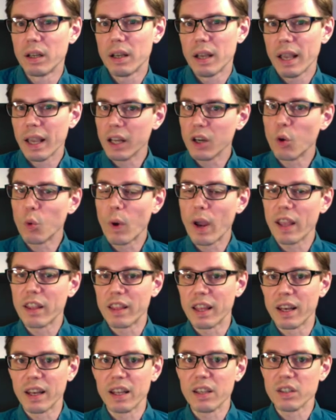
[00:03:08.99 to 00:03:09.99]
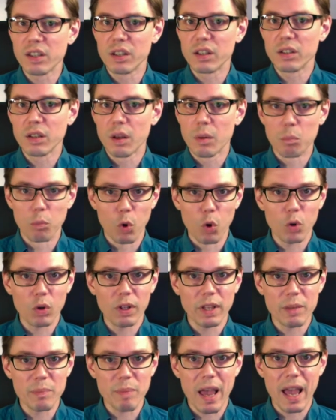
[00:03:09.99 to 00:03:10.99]
in a way that isn't
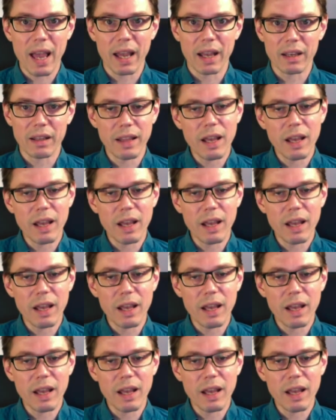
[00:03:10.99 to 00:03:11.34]
morally bad.